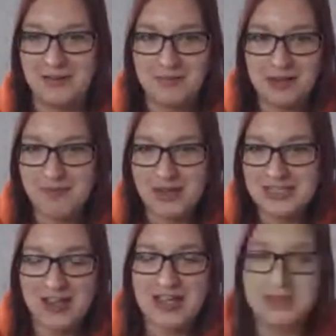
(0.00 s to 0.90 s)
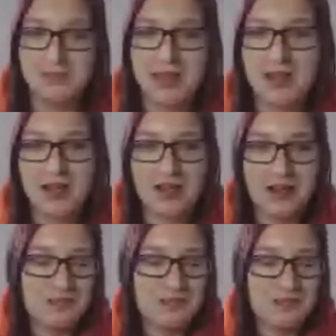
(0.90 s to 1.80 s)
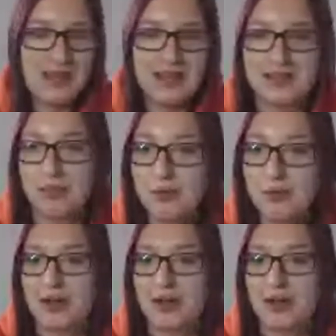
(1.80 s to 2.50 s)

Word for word: My my site is better. I provide better support.